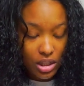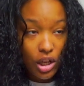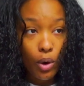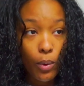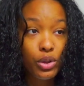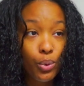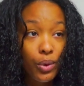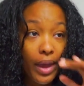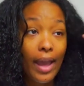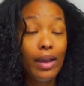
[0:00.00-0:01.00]
So
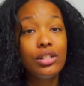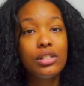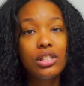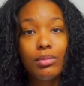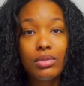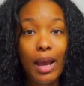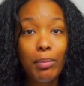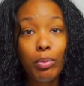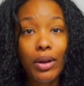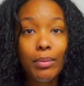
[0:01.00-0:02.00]
doing a some type
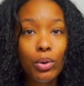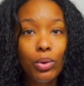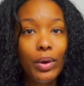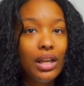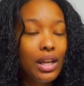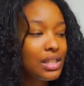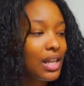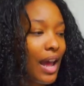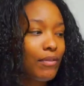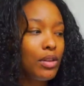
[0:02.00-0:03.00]
of pre-poo, it doesn't
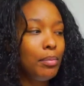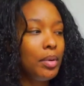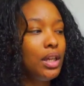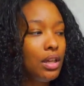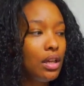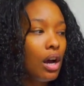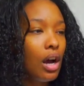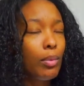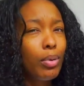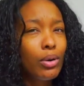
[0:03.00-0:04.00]
have to be
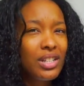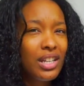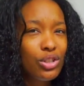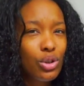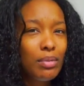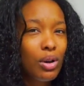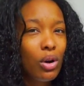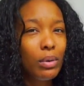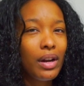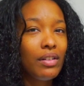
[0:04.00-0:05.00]
a protein treatment
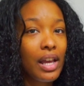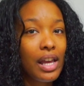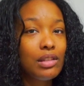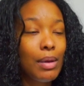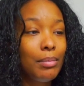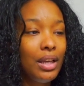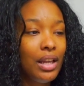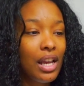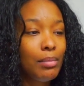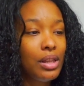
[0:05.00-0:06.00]
or whatever the case may
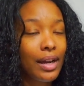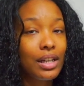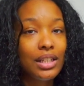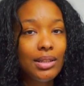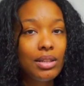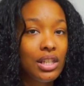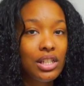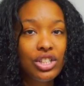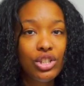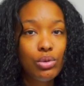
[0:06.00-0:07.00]
be. It can be like a deep
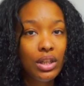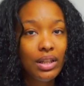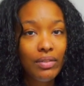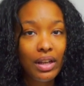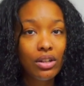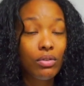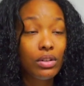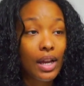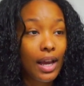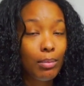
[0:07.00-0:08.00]
condition you leave in
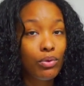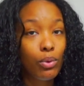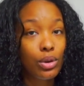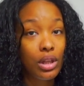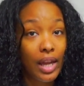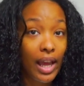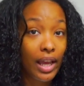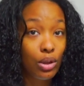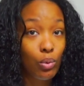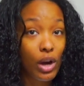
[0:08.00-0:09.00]
overnight before the day
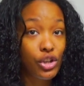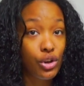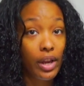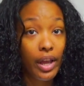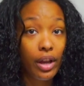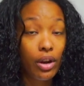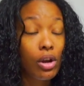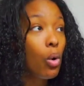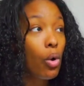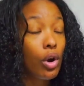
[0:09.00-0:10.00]
you wash your hair
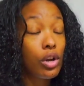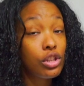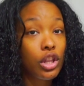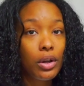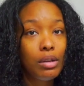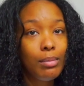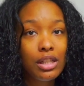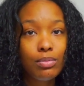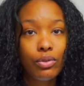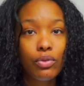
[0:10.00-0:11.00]
or 30
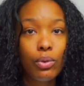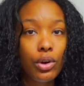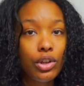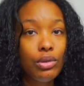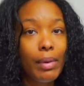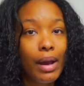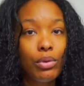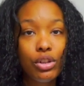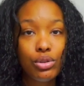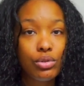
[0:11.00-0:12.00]
minutes before you might
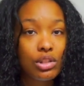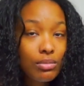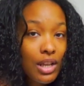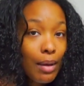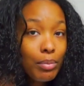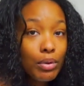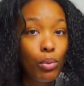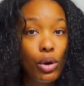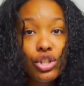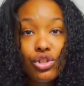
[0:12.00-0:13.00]
want to do some type of
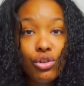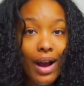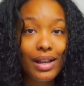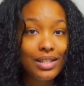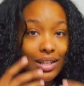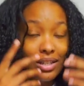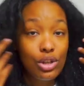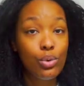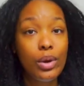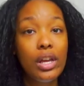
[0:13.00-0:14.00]
moisturizing
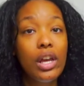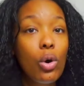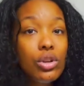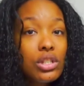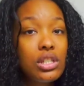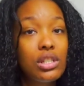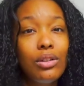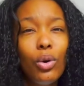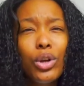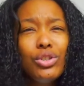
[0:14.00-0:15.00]
to it or just some,
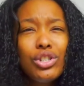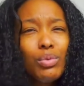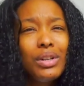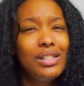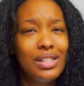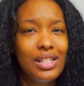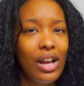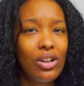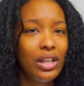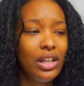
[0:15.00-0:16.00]
or you just want to
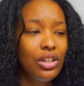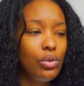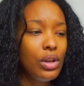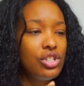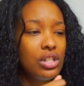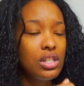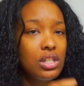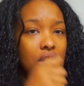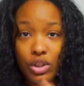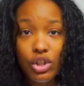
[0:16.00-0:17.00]
detangle it. You can
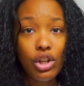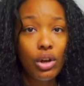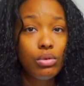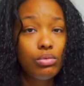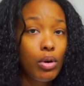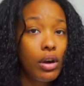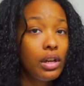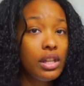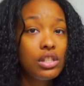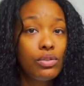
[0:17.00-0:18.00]
just, you know, part
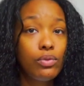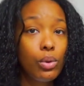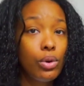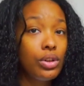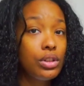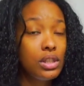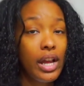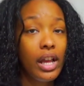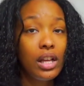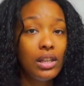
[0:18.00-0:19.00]
it into four,
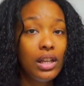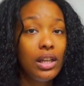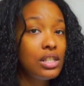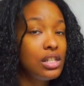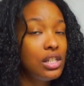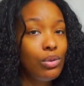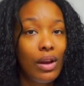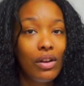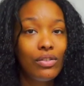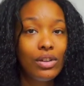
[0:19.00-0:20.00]
detangle it, sit
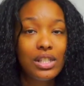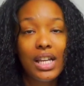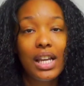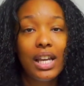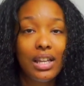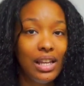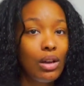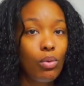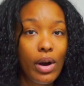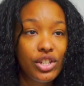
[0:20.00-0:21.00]
around for a second,
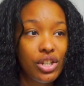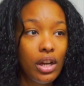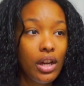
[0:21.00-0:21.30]
then wash your hair.